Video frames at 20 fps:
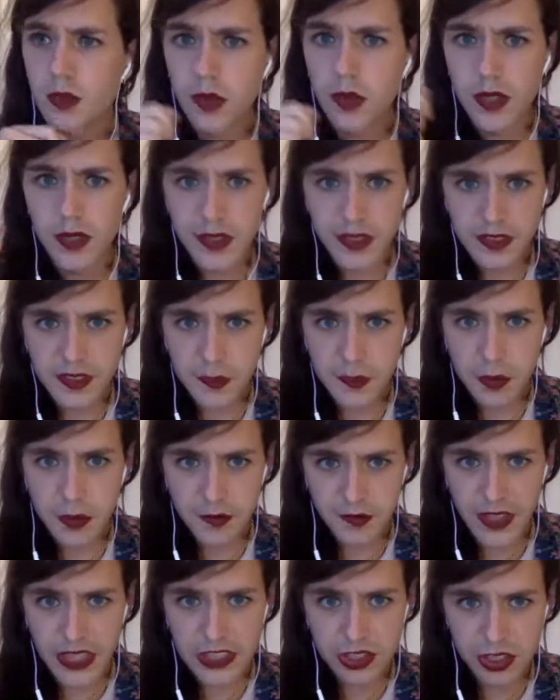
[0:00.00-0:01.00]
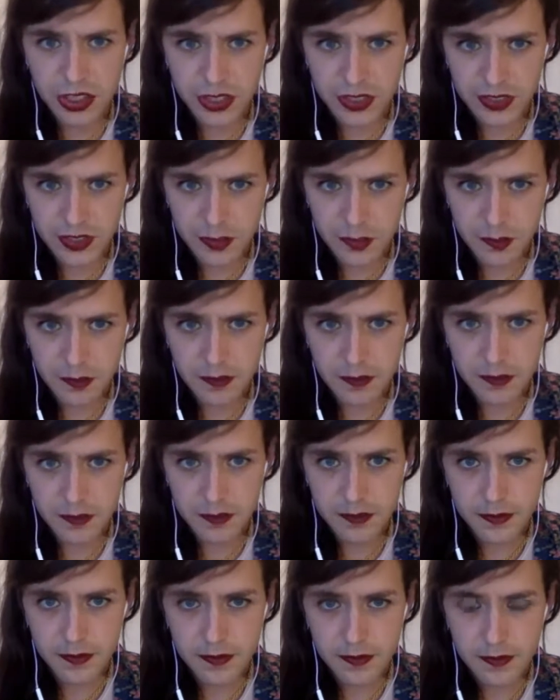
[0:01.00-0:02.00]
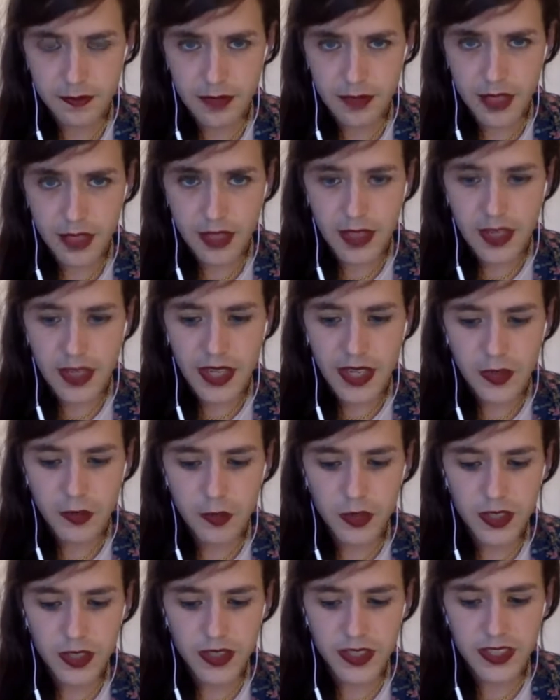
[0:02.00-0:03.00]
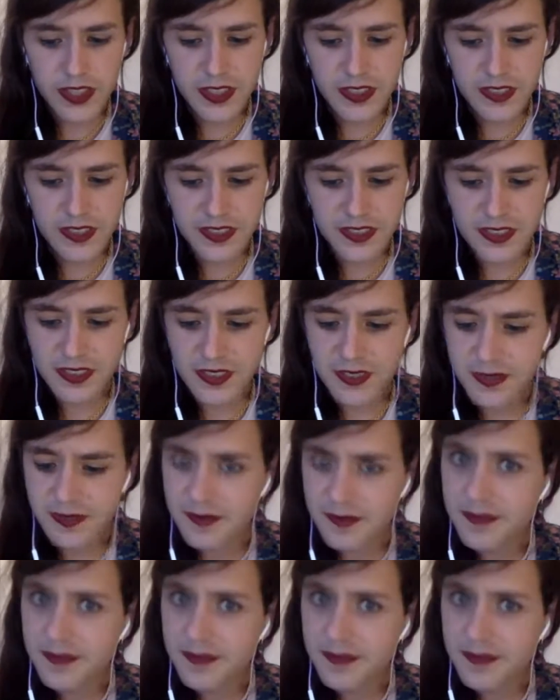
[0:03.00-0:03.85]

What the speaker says: One is perfectionism, and one is